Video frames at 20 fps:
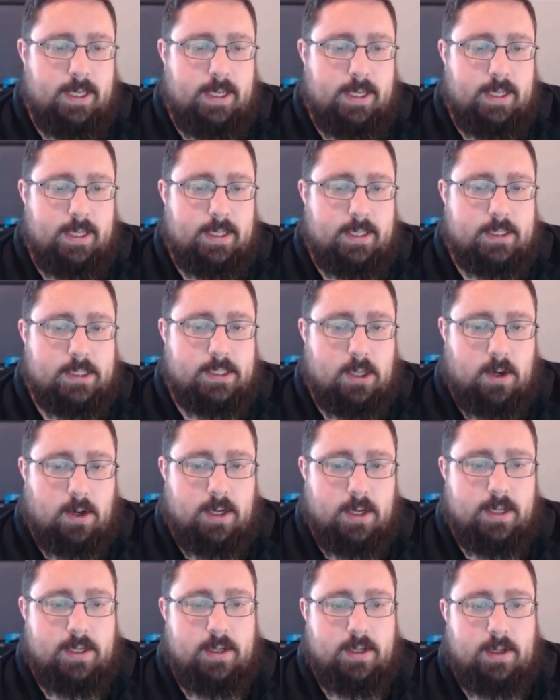it's
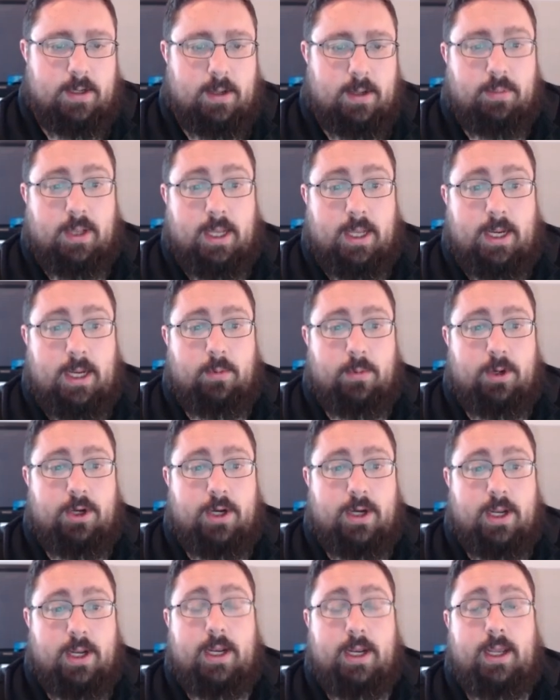hard to complain when you're
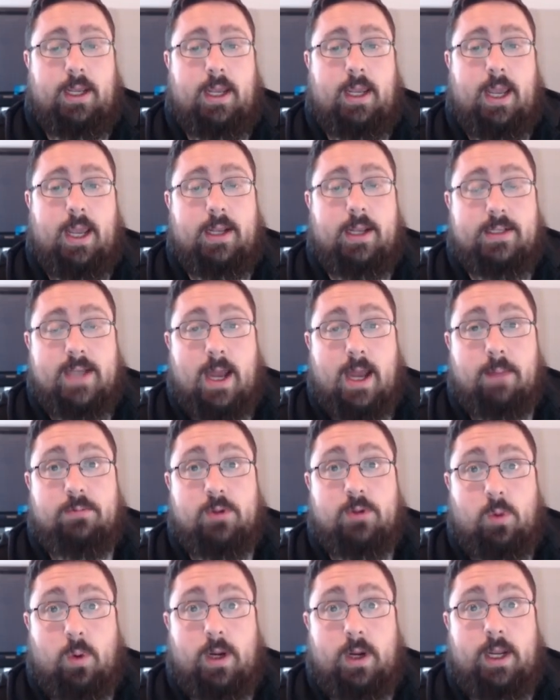getting a top
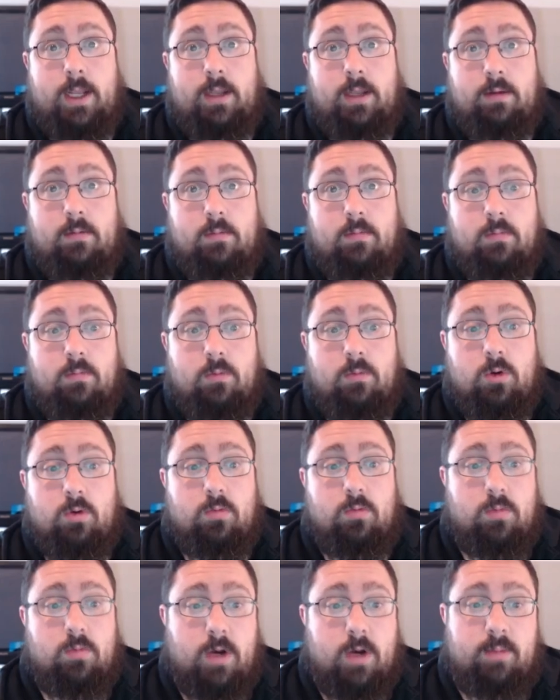20
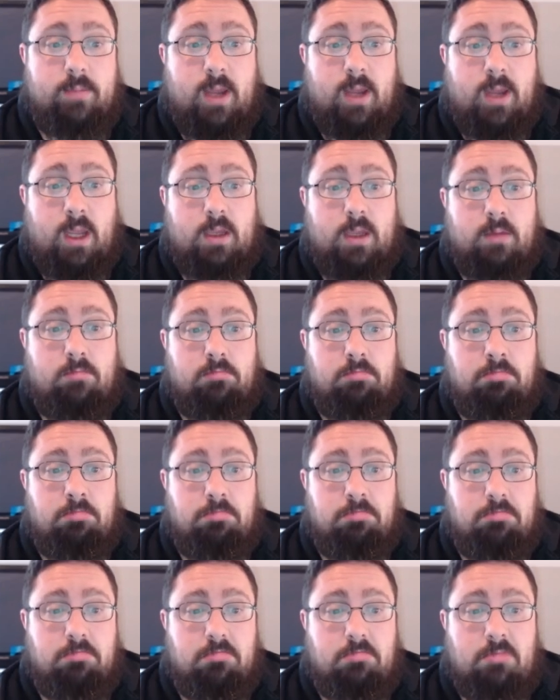running back
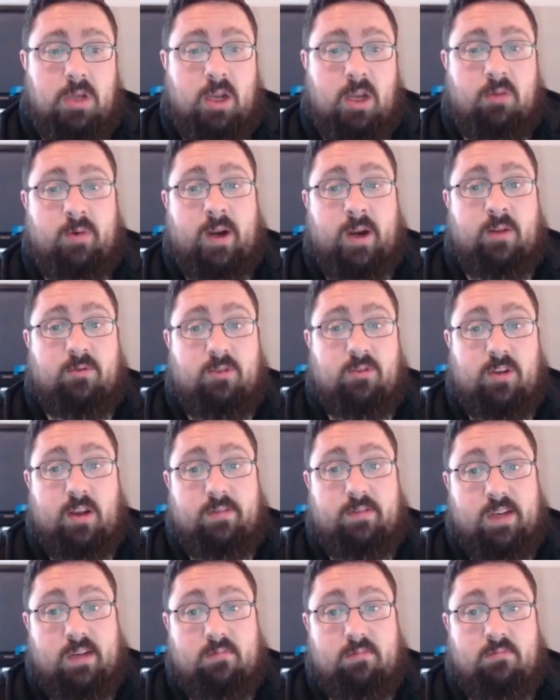in round 7.
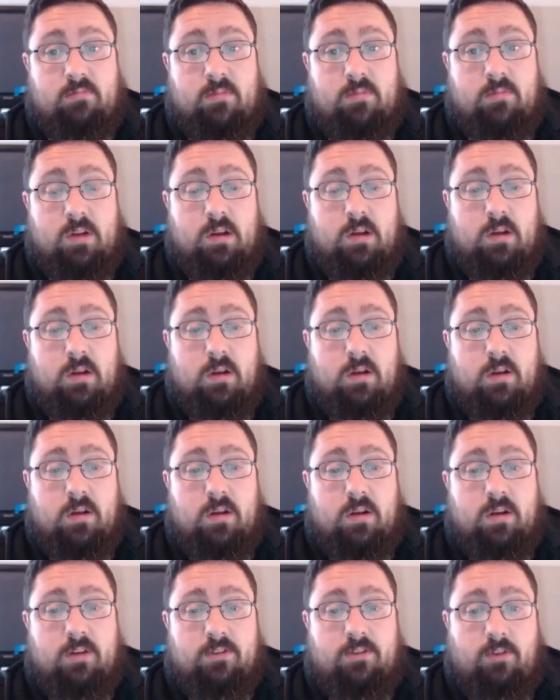
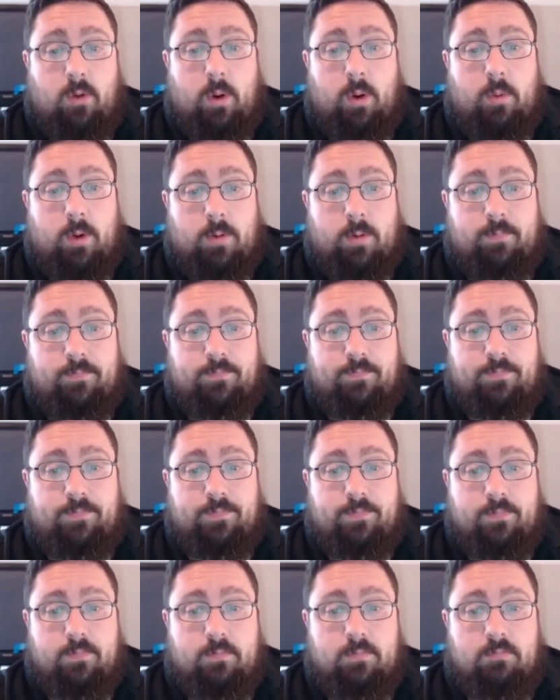So I won't.
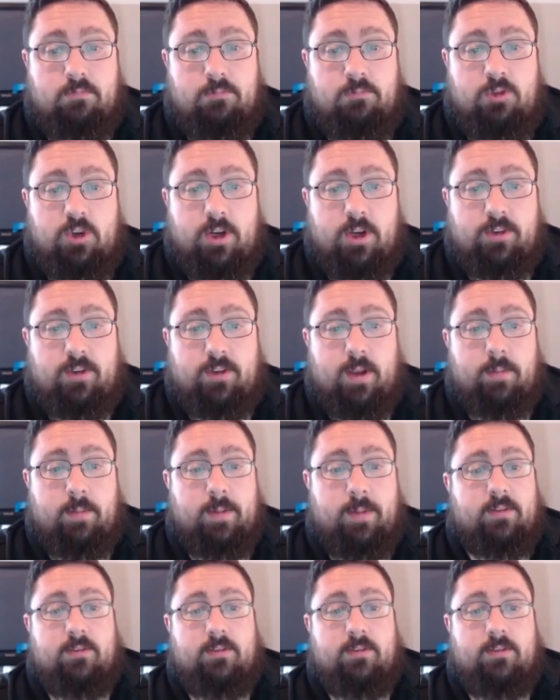Chase Edmonds.